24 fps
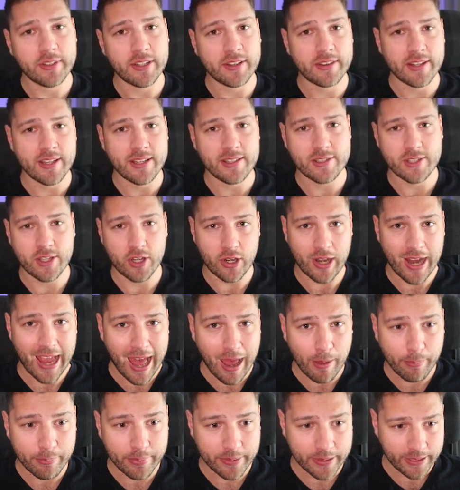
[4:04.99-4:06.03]
of the things that are
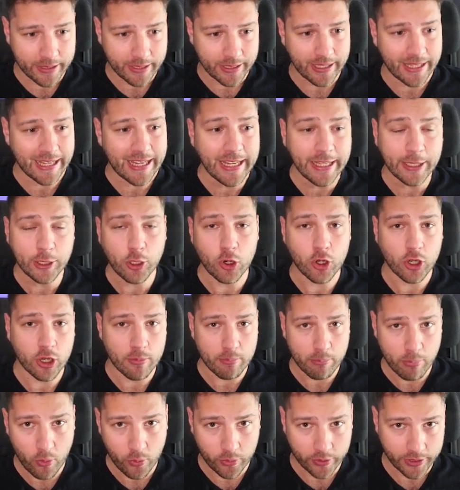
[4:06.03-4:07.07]
happening in our
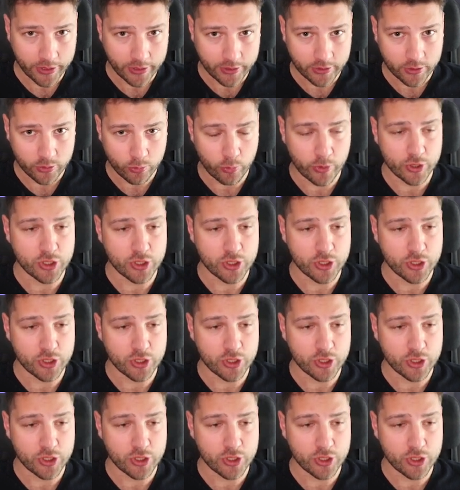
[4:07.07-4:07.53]
component,